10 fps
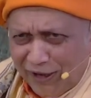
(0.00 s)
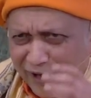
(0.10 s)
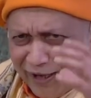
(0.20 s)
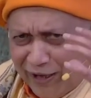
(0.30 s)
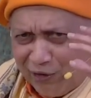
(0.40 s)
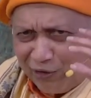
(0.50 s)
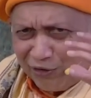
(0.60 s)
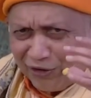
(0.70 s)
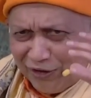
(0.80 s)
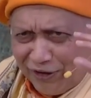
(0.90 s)
very
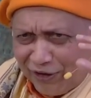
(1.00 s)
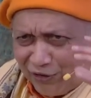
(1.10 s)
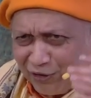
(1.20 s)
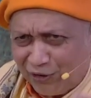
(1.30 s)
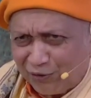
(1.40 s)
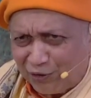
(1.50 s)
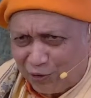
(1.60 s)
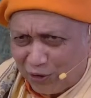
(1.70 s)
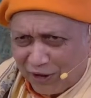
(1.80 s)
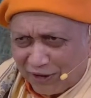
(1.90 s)
high concentration
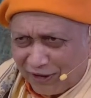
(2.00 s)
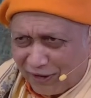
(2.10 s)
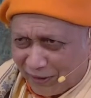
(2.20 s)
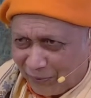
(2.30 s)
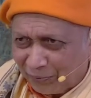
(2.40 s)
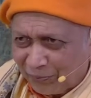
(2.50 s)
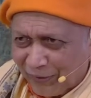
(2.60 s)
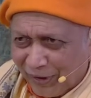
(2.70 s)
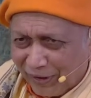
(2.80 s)
of sugar there.